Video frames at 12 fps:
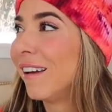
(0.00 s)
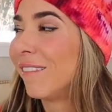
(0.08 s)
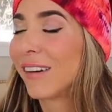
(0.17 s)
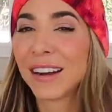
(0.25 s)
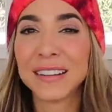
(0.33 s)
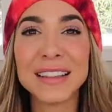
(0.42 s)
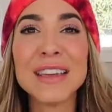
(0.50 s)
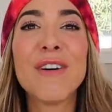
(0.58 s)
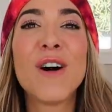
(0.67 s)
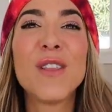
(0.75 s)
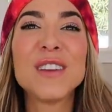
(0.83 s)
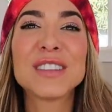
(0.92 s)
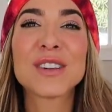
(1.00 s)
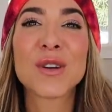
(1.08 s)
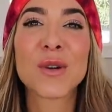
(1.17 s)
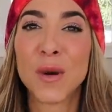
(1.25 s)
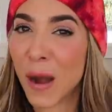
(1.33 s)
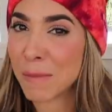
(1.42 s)
We're gonna leave all this
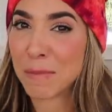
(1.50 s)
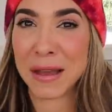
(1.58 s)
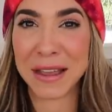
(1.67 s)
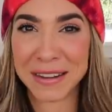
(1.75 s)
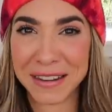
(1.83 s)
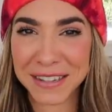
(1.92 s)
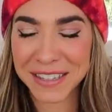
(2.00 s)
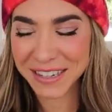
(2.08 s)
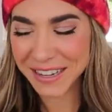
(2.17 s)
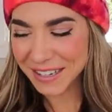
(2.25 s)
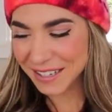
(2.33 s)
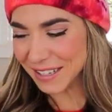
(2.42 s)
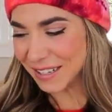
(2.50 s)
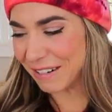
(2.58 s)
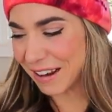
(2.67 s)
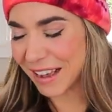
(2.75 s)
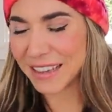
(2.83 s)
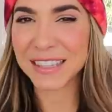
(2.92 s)
crap behind us. All
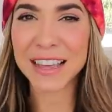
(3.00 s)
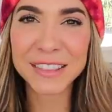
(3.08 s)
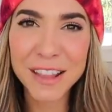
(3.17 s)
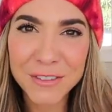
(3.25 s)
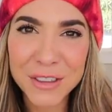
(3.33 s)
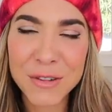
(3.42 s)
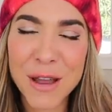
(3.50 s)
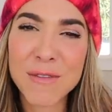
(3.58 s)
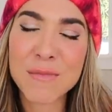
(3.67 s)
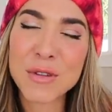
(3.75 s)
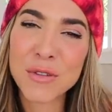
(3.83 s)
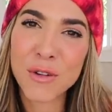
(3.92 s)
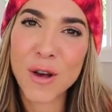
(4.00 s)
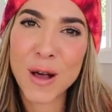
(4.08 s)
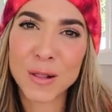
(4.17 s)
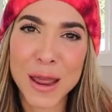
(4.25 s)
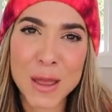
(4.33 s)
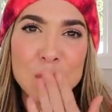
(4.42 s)
right, guys, I love you. Have a beautiful holiday.